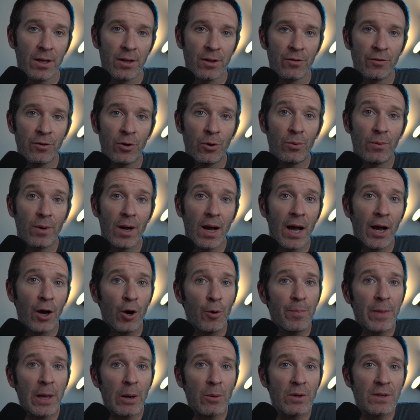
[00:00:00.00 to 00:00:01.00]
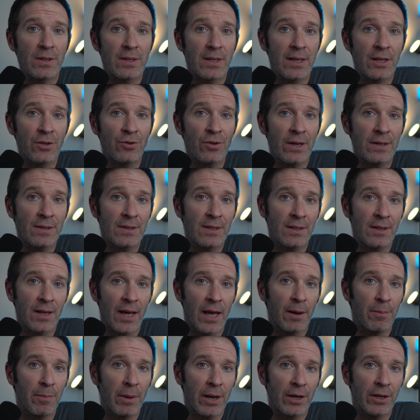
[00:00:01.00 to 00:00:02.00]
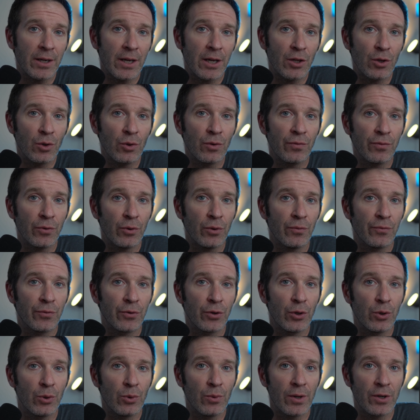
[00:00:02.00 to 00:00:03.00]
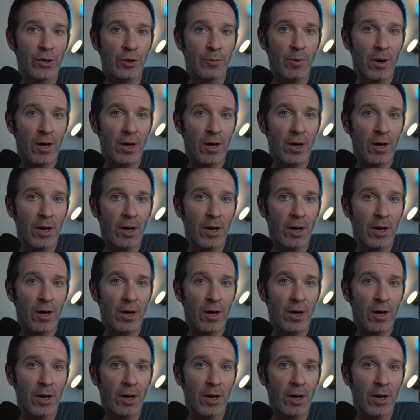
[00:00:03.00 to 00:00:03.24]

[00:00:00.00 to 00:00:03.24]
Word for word: So I hope that was interesting and better yet useful for you and your